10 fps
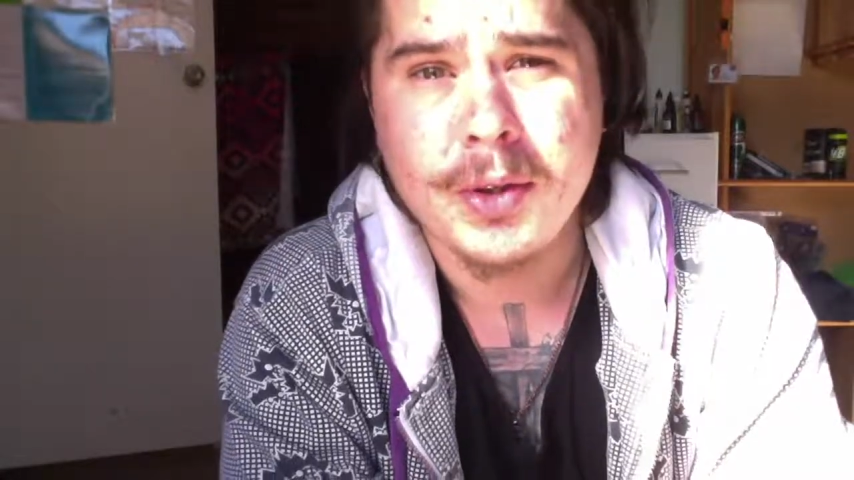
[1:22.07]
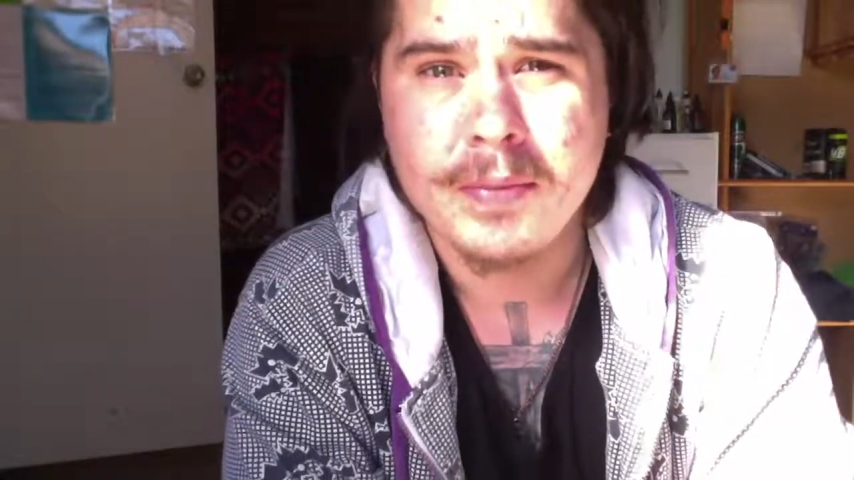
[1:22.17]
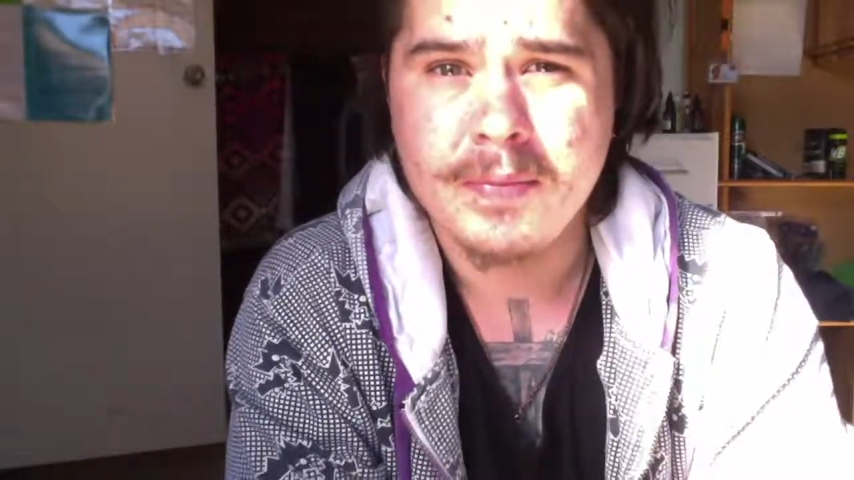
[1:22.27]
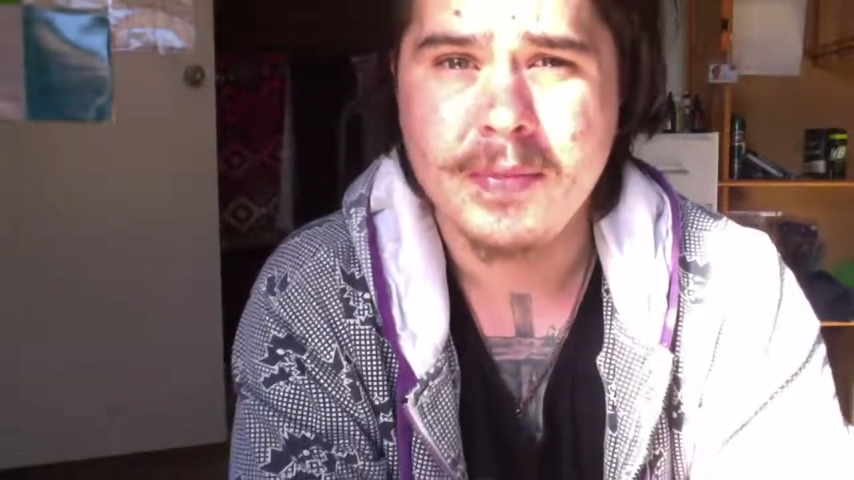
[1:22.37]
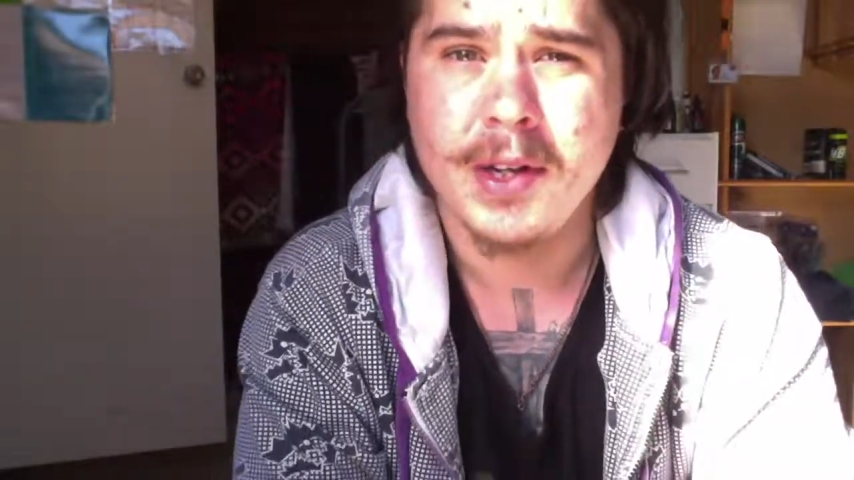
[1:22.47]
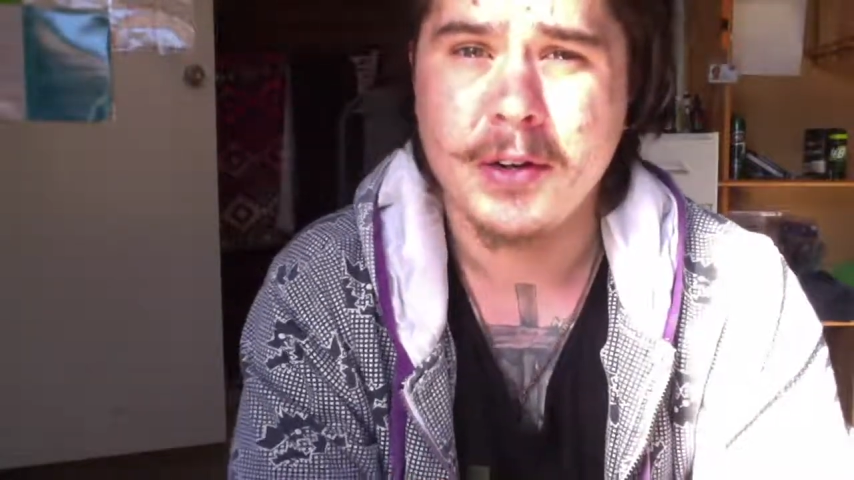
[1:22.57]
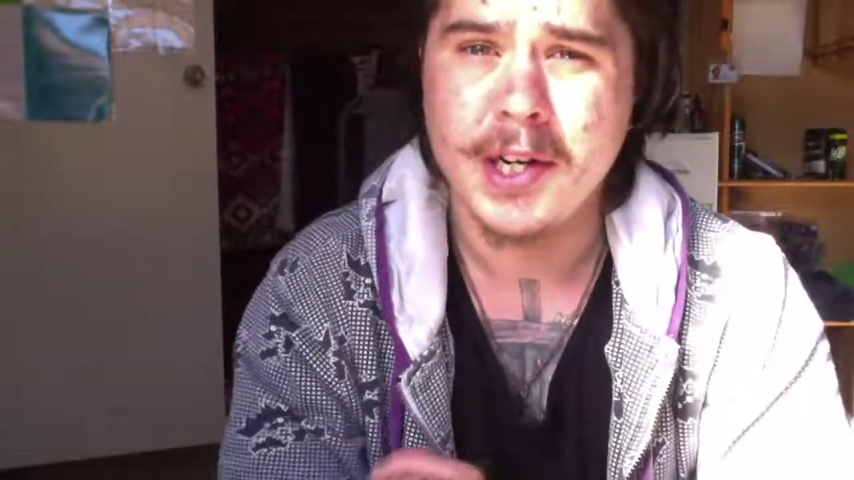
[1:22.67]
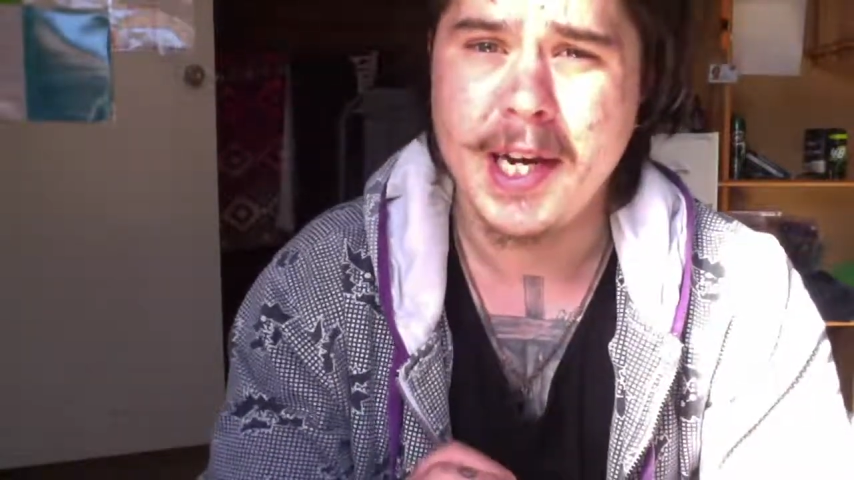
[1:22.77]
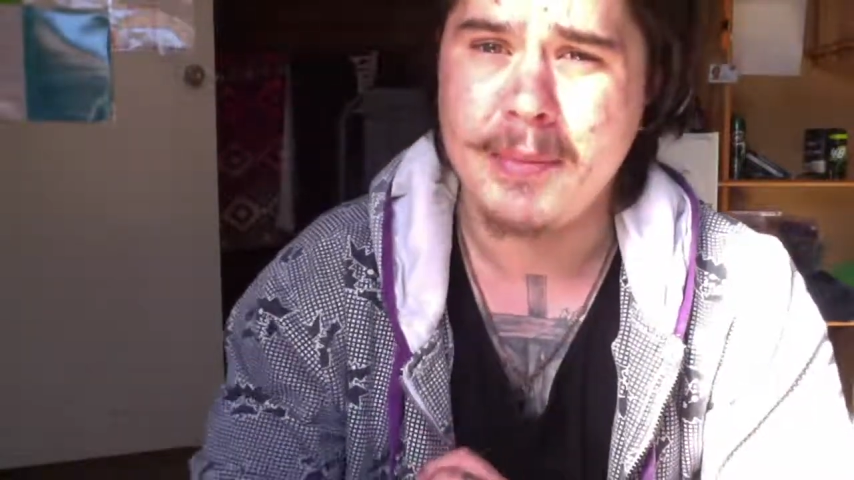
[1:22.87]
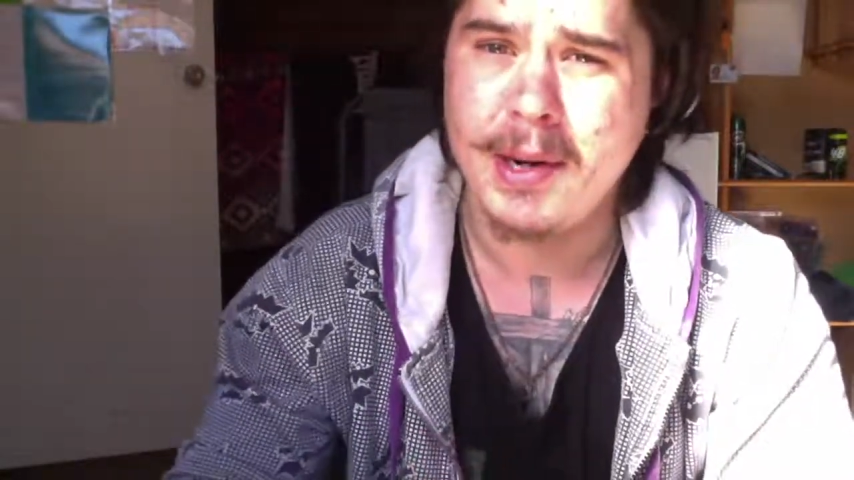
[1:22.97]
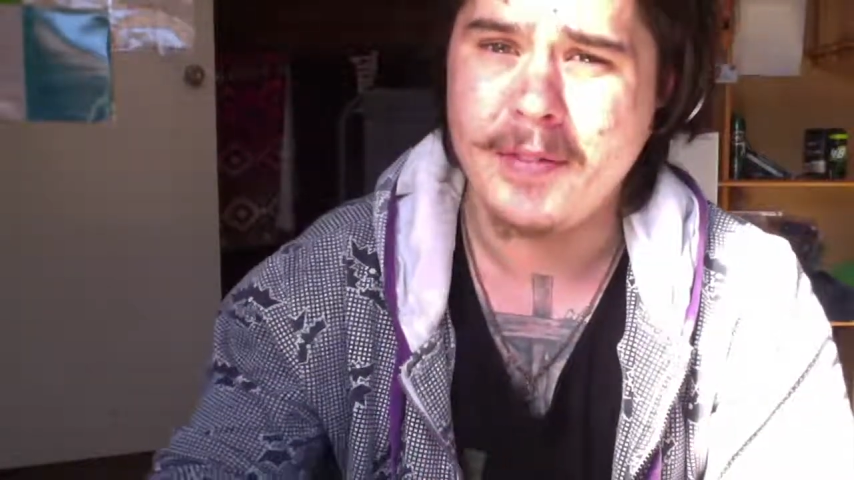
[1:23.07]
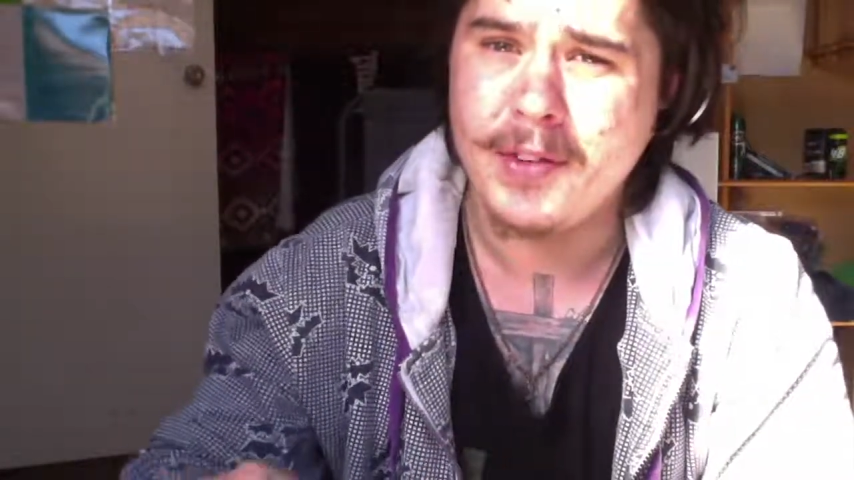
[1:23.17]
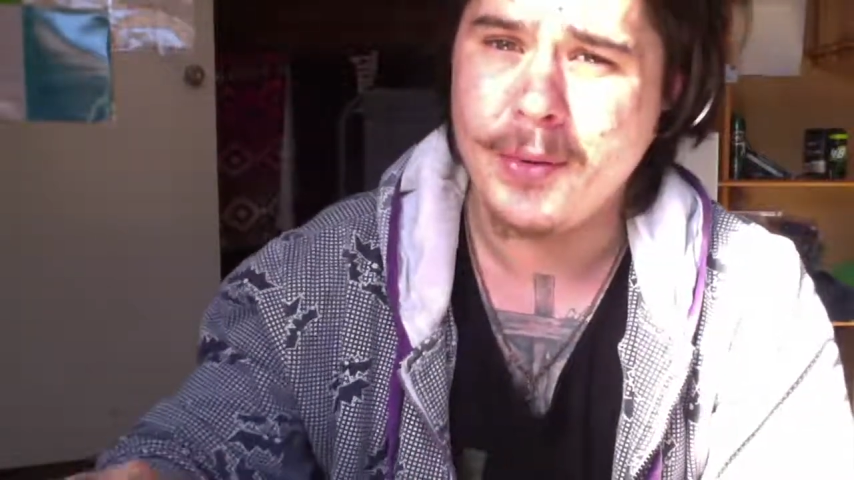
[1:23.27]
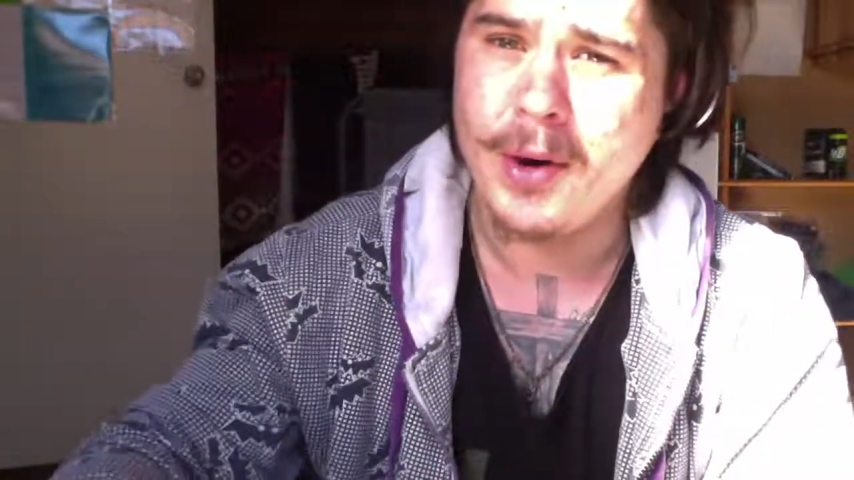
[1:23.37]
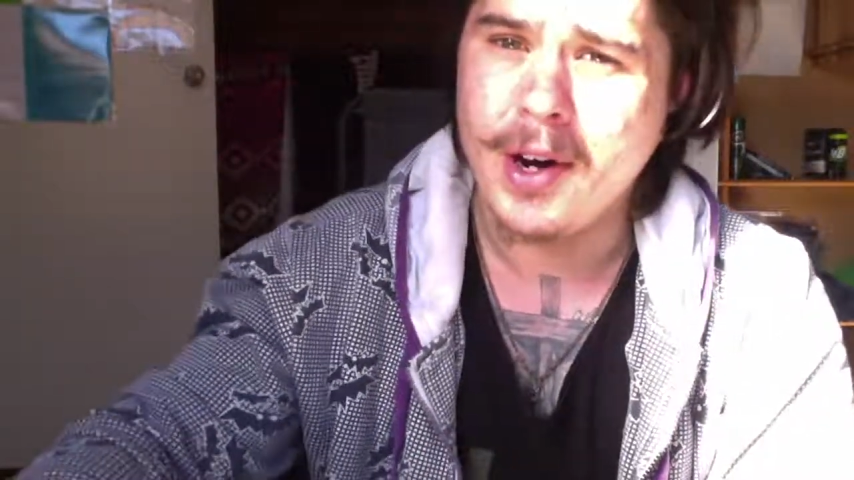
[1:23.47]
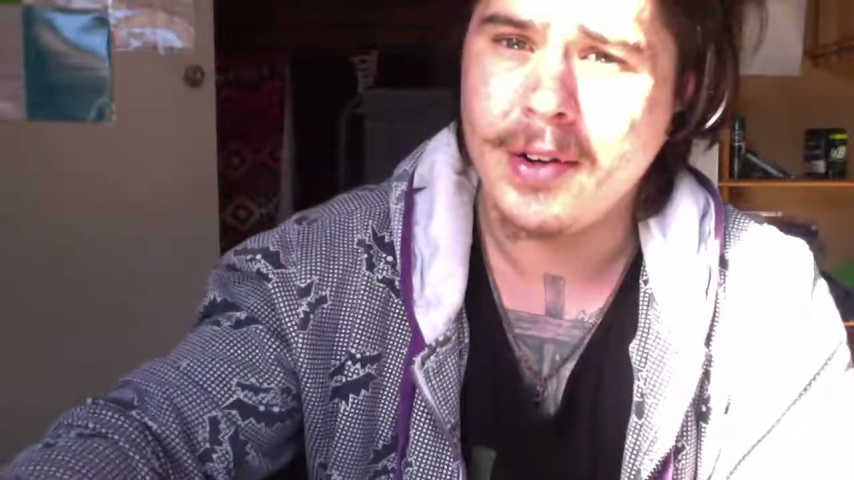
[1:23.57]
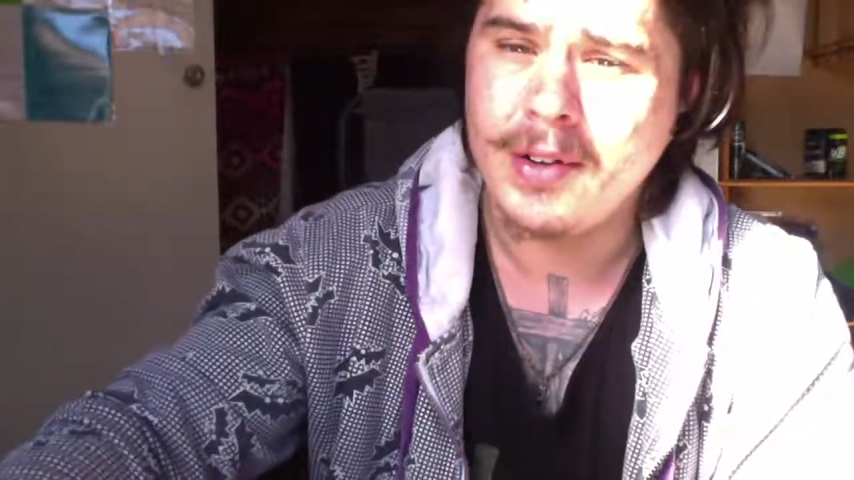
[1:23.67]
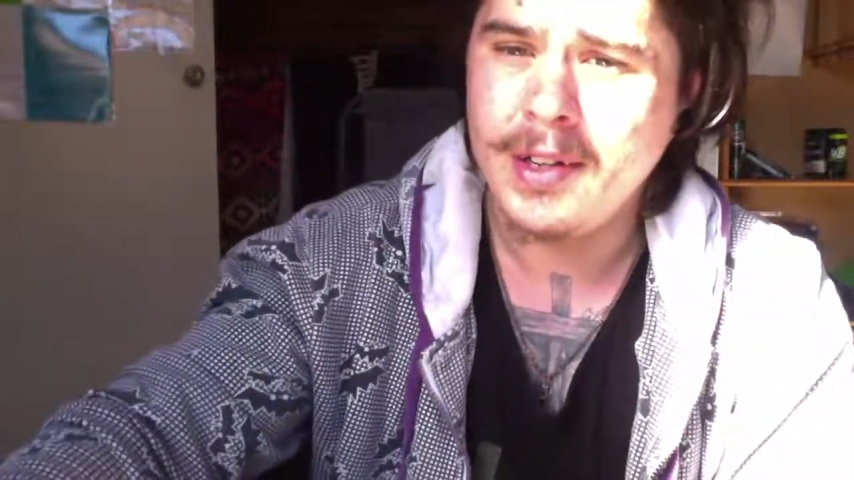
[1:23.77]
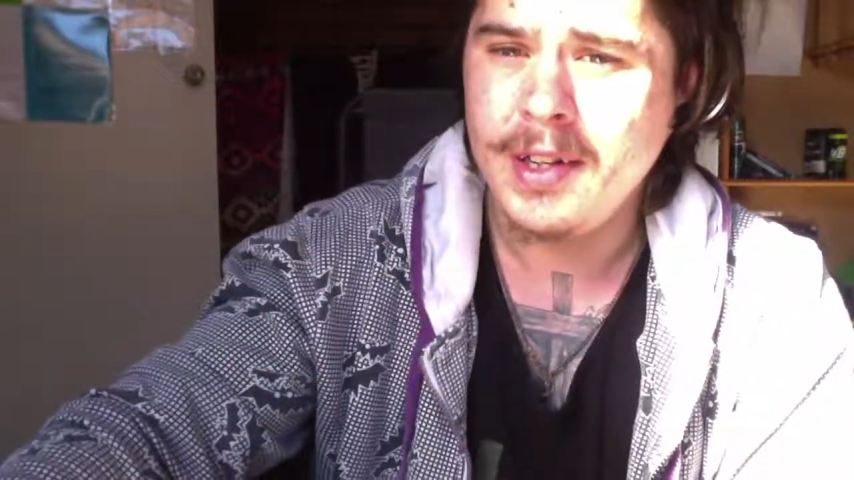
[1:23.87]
I'm going to keep it up for a while.